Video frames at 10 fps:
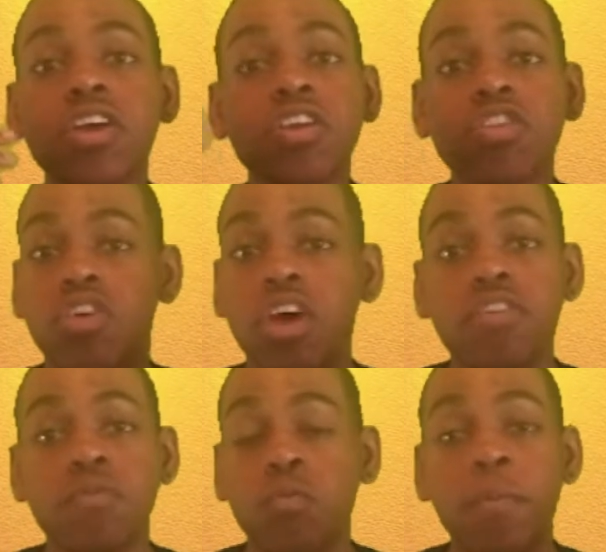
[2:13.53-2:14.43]

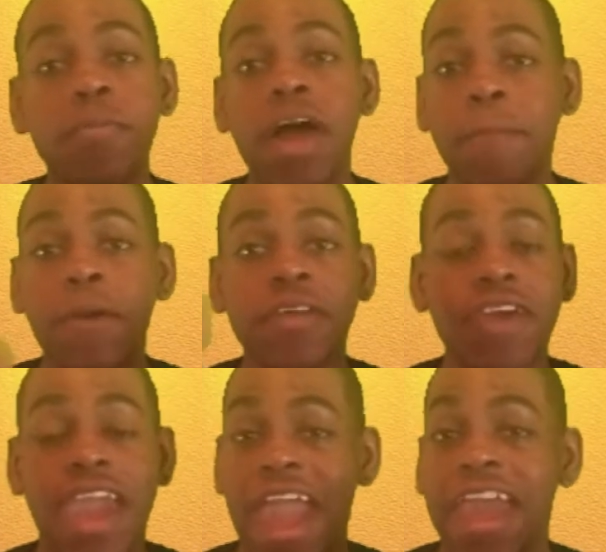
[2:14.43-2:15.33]
just with Black
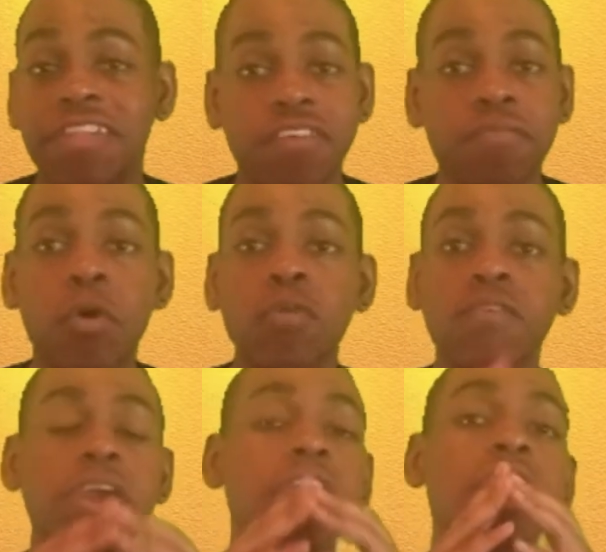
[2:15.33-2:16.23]
Panther and this
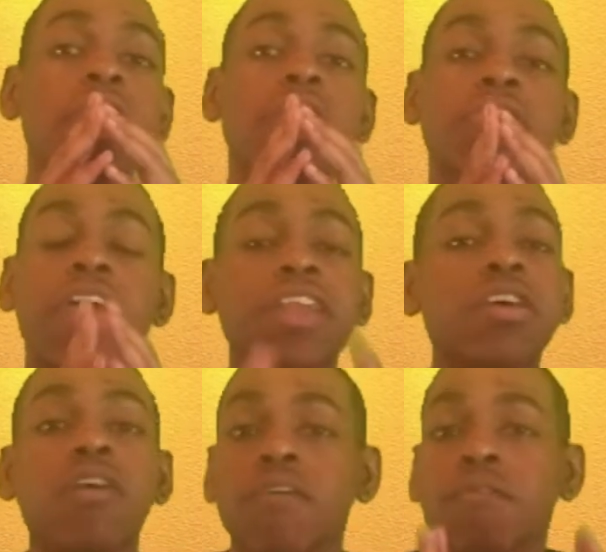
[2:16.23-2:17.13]
movie. They
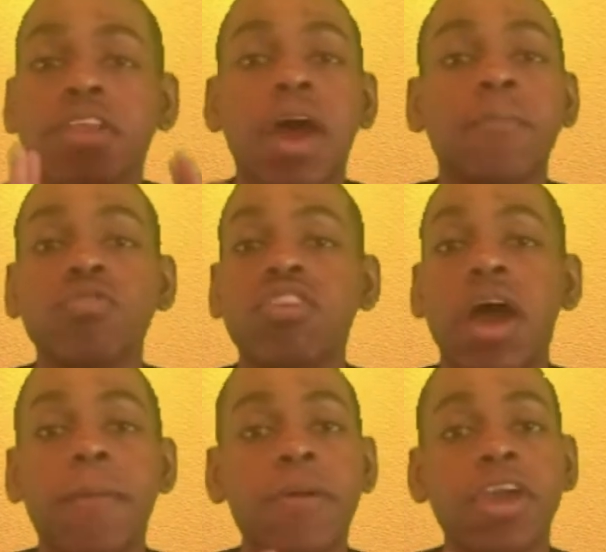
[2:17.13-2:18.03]
do a phenomenal
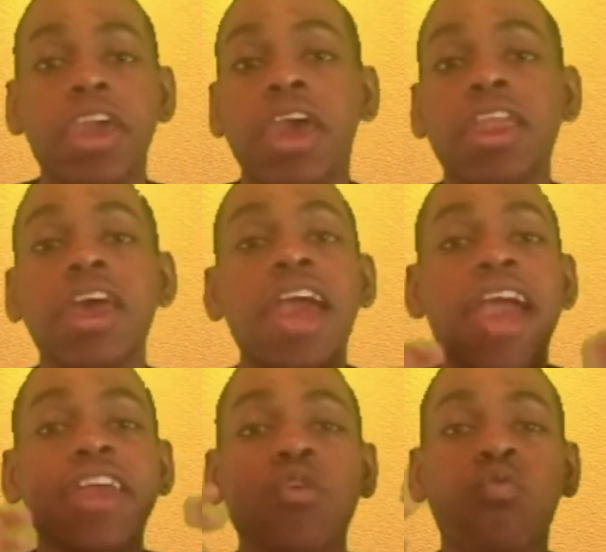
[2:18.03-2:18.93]
job again,
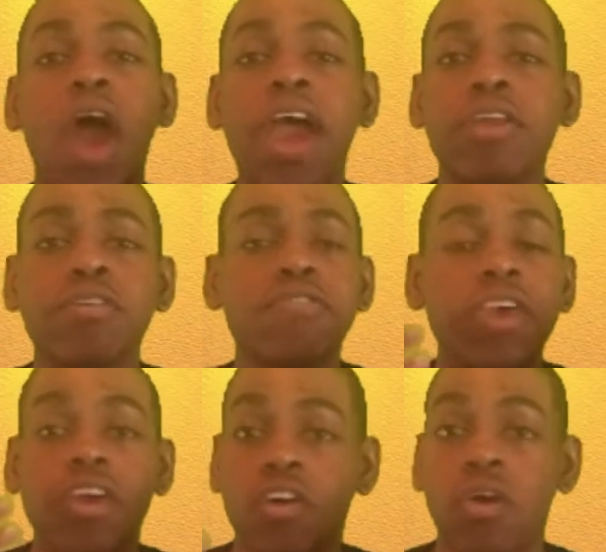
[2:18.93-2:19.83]
and the writers
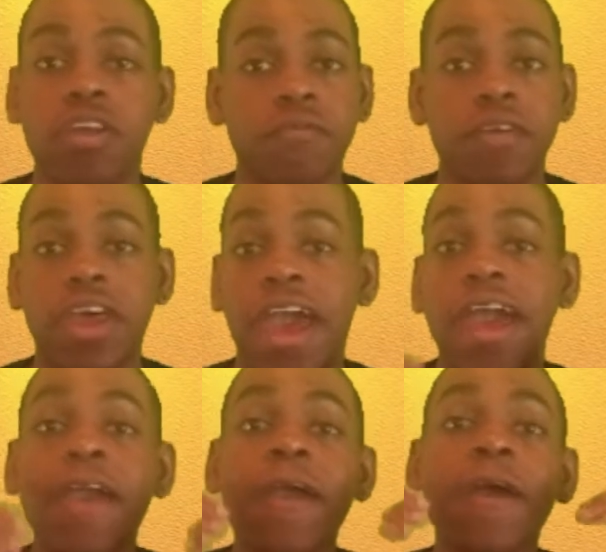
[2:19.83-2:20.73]
get credit for that
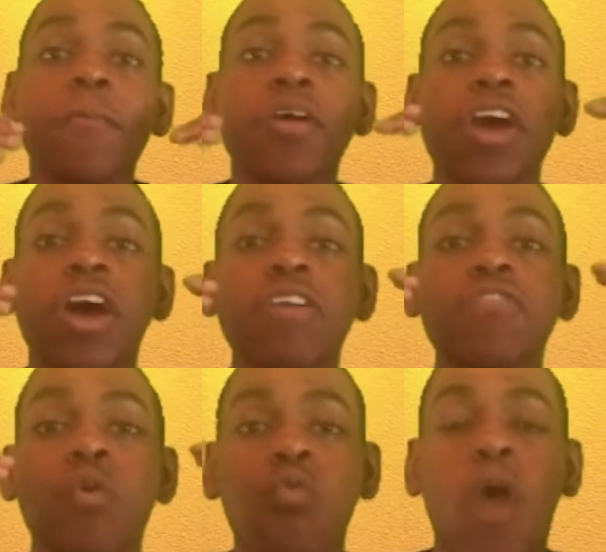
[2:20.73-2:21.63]
because
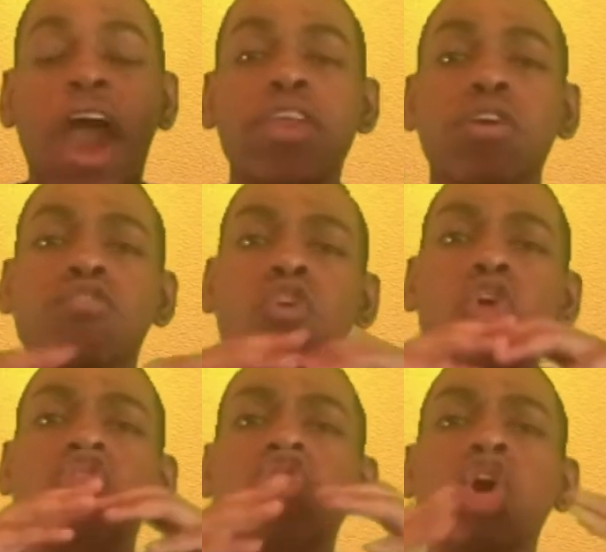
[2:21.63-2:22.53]
the writers
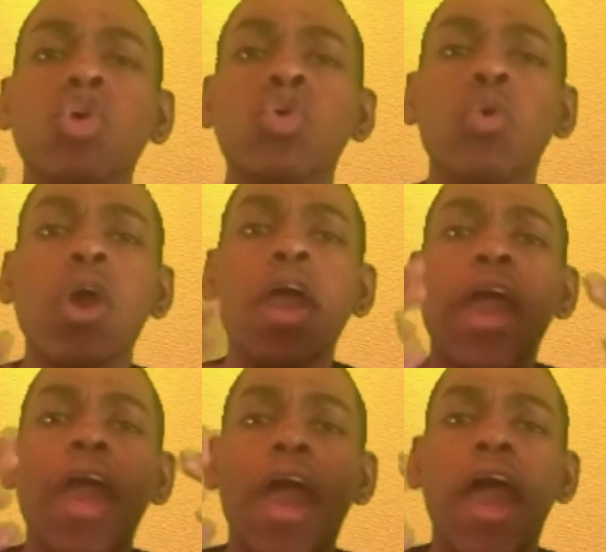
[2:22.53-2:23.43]
know
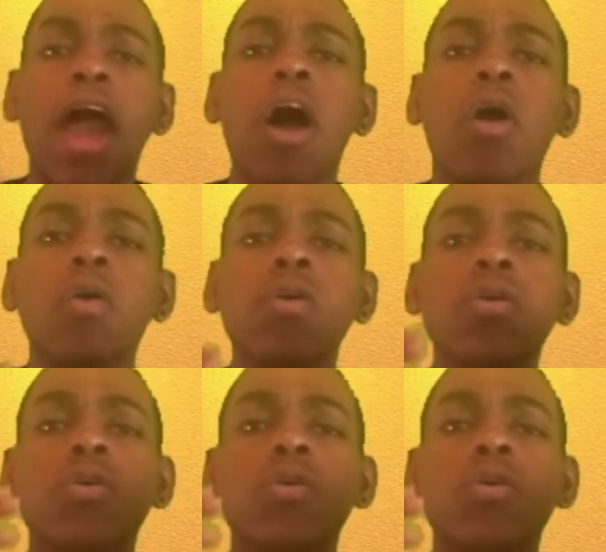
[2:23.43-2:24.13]
how